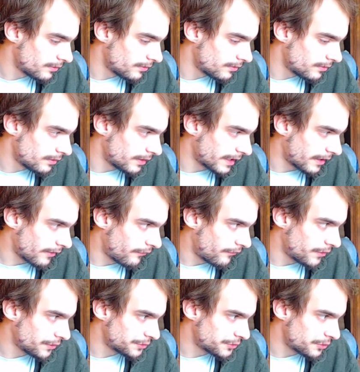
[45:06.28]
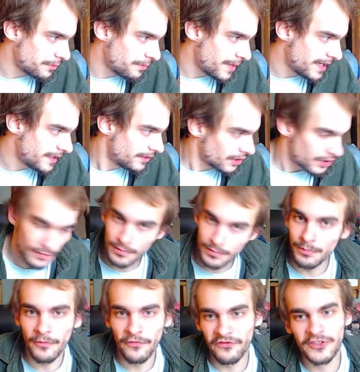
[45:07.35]
like a filter made to
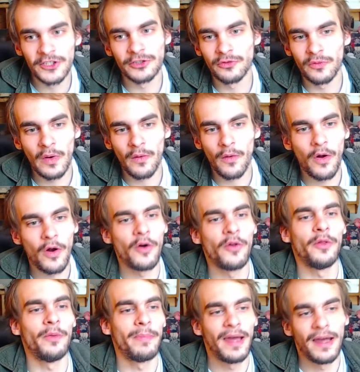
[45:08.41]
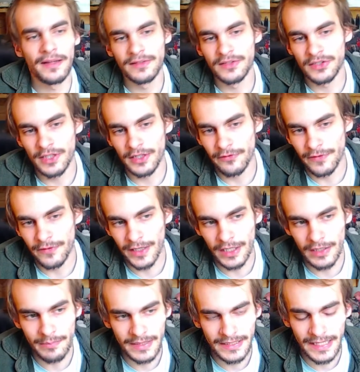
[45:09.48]
filter out all the bad stuff that could
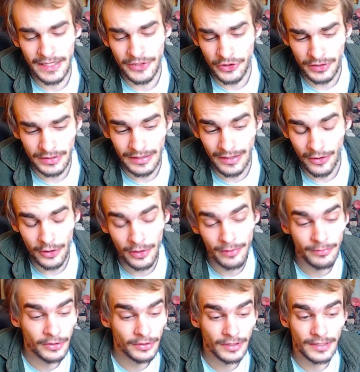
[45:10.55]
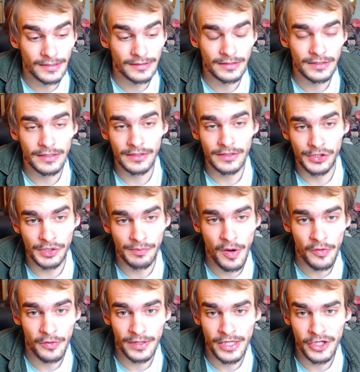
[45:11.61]
potentially harm your lungs in the
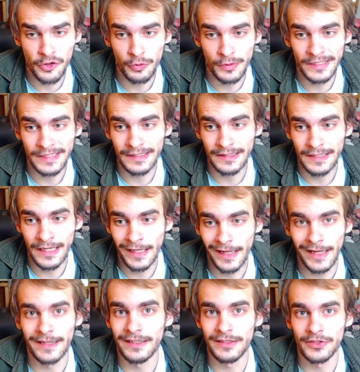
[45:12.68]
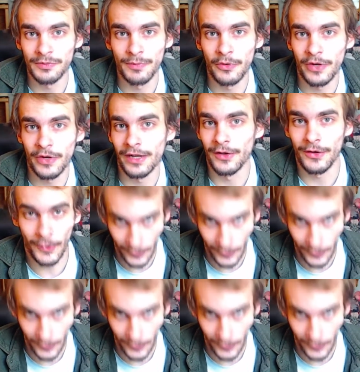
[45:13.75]
smoke, then you wouldn't get any smoke at all.